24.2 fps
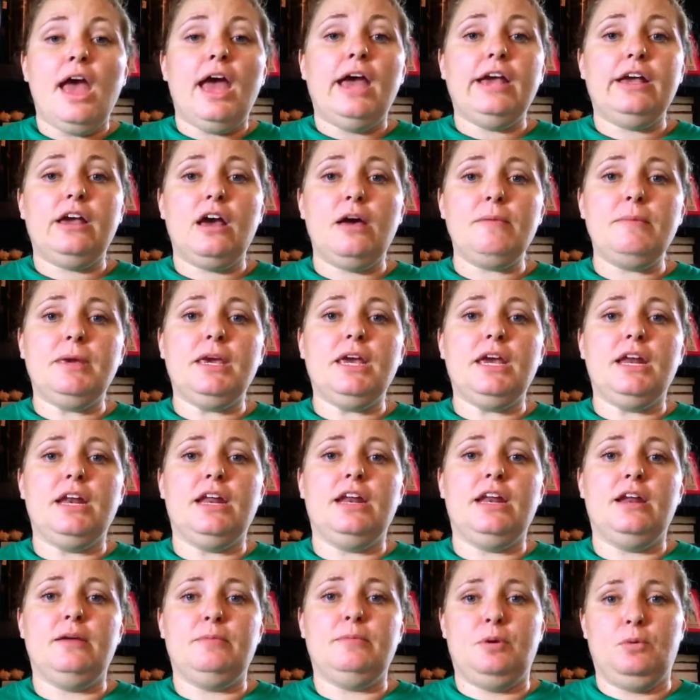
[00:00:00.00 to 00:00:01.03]
And coming in
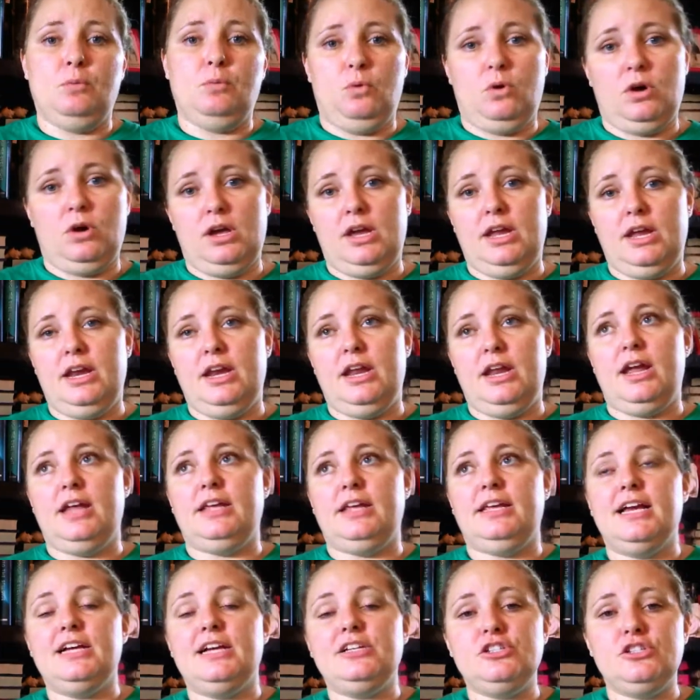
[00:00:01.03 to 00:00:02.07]
at number 1,
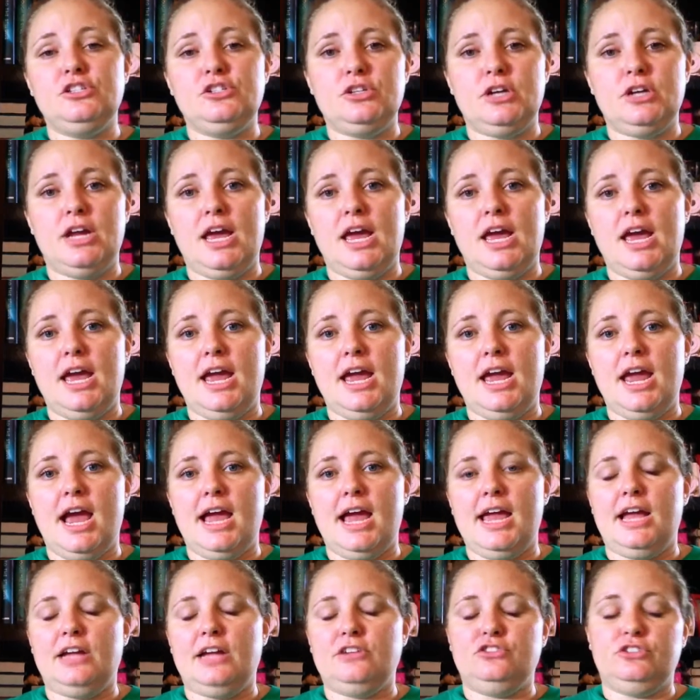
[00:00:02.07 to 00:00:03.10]
yesterday
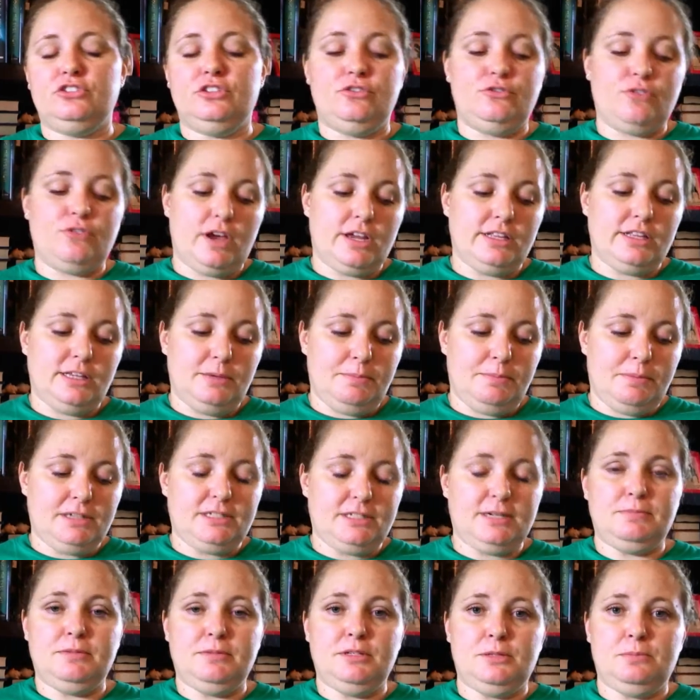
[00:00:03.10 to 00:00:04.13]
I actually finally
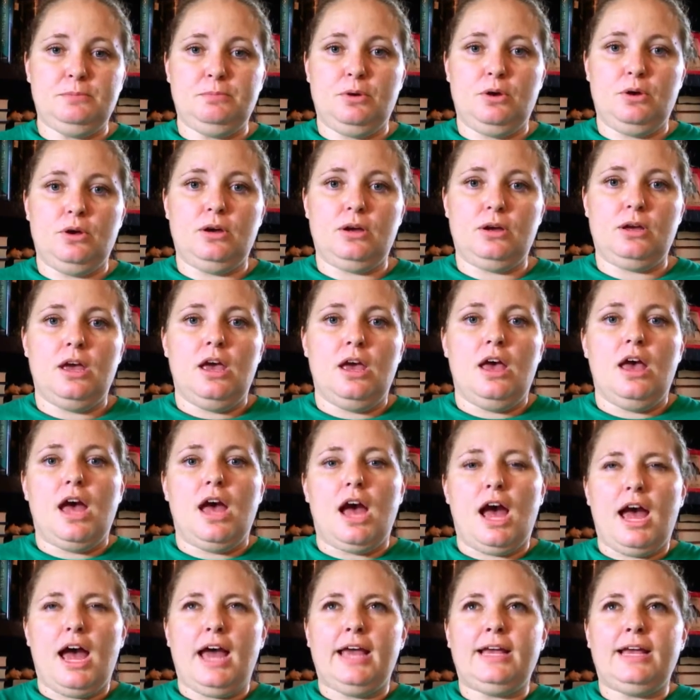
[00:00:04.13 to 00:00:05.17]
picked up this book.
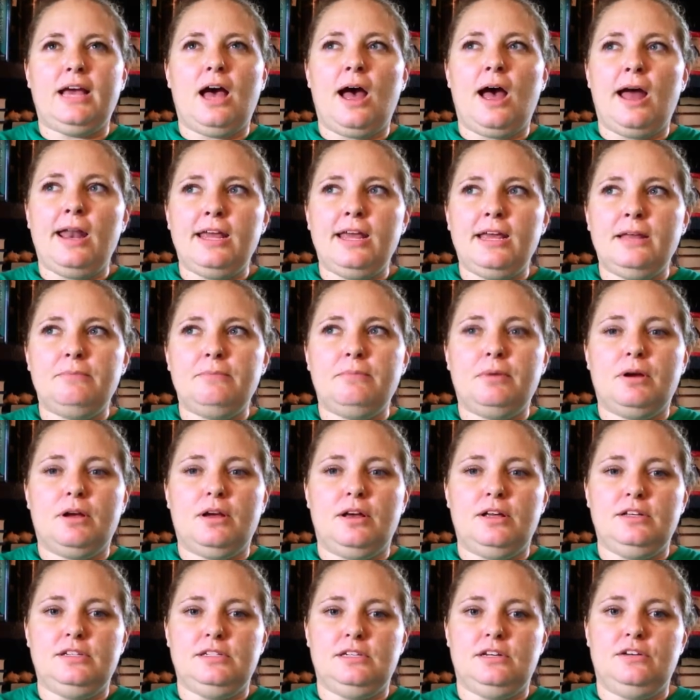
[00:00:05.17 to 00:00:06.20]
I got it
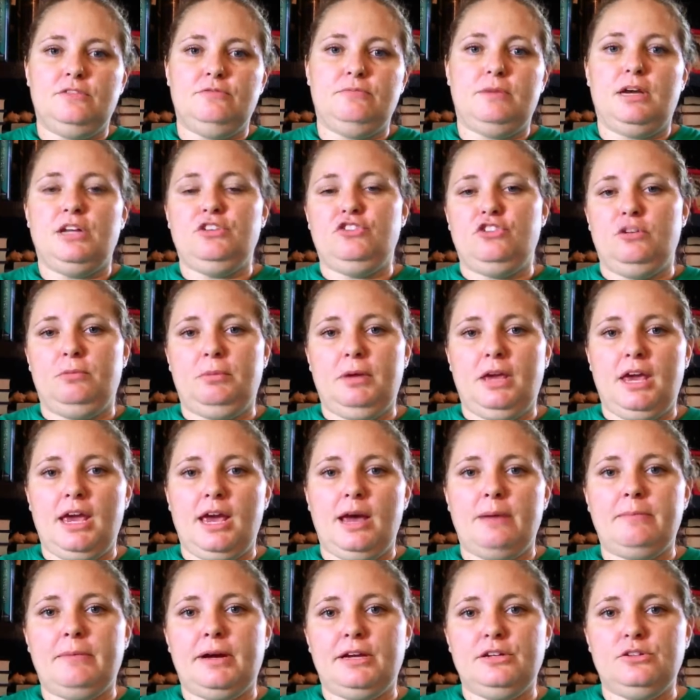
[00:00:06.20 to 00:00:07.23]
because of my GPA
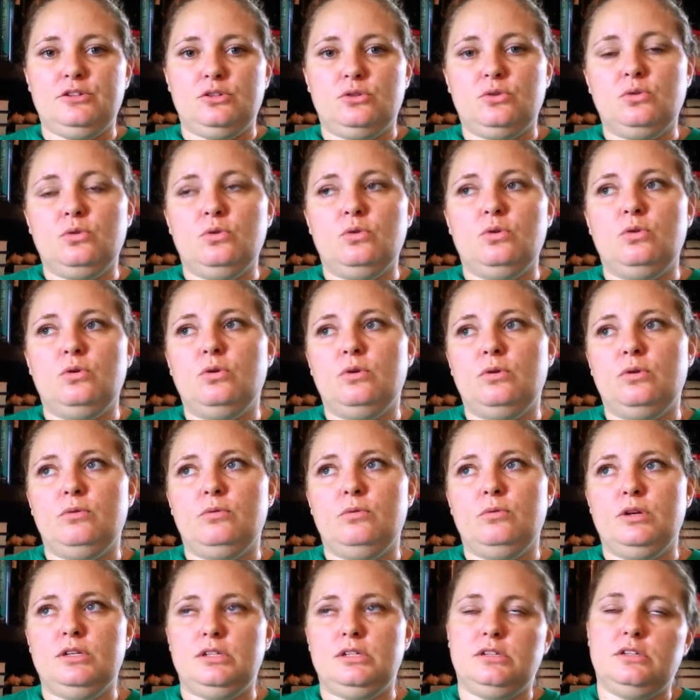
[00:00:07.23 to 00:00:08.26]
at my school
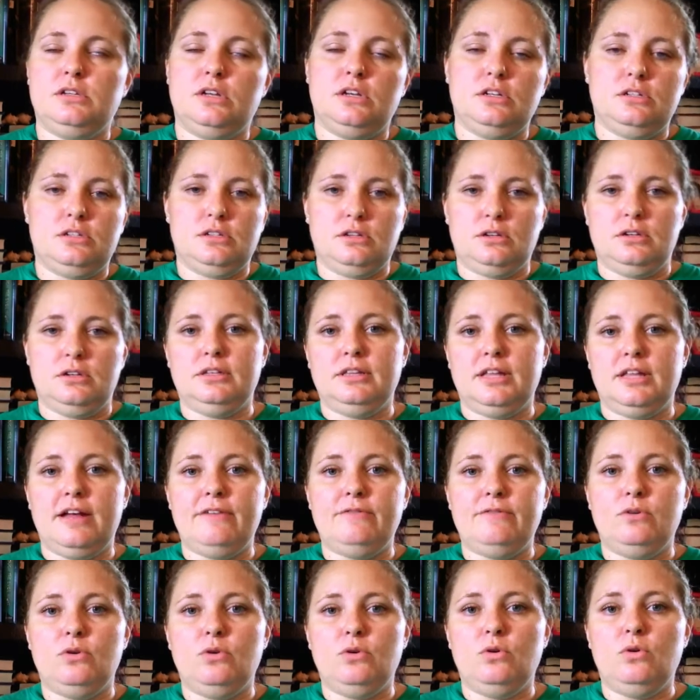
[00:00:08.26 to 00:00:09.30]
was a certain
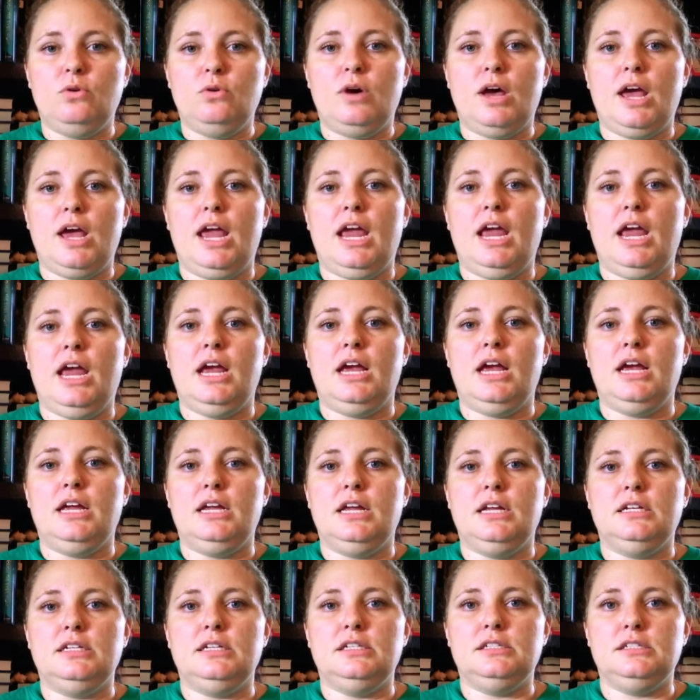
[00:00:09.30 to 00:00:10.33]
level,
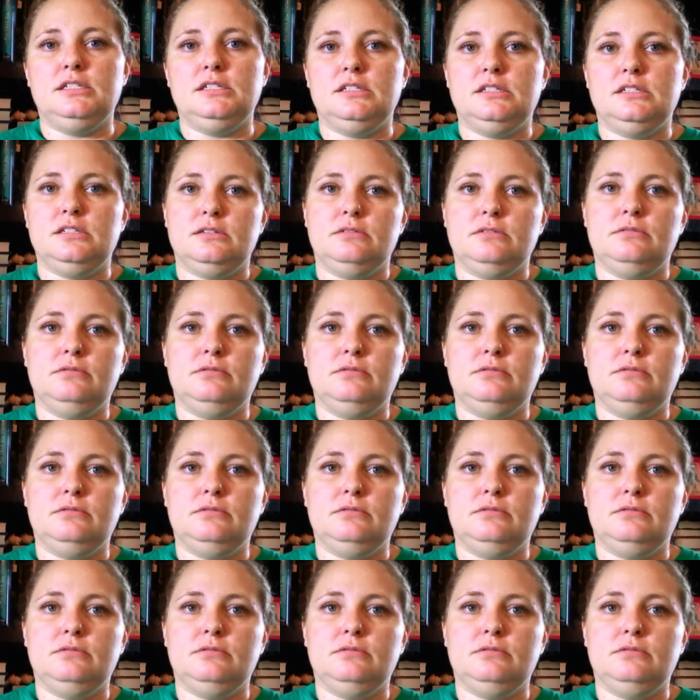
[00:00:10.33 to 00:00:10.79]
and